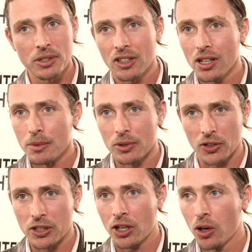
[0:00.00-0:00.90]
time. It was
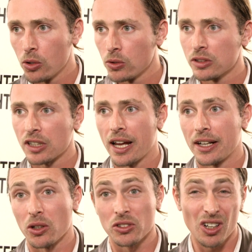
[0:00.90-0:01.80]
very cold and
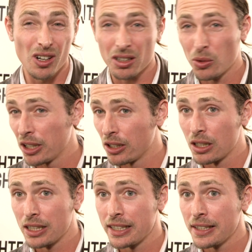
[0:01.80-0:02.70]
it got dark quite
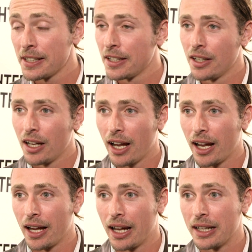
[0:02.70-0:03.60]
early,
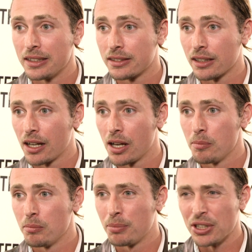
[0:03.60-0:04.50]
and
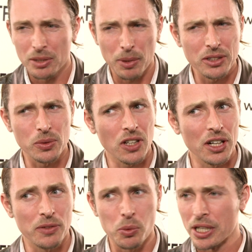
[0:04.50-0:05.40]
but this place was
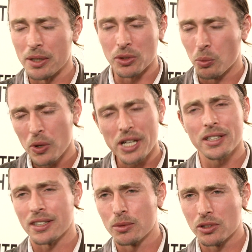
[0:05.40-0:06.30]
kind of a
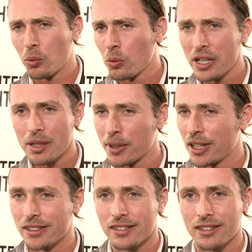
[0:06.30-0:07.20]
weird
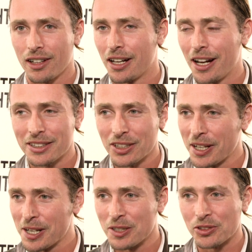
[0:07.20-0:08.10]
place. I don't know
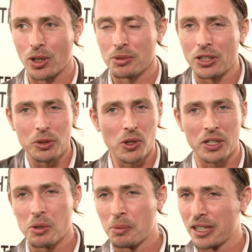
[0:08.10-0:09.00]
how to describe it. You know, you walk
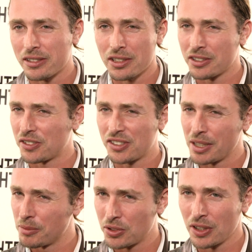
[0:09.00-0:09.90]
into a place and it just
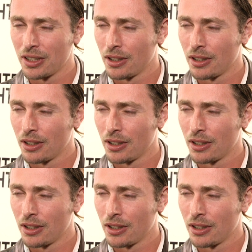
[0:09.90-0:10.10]
seems,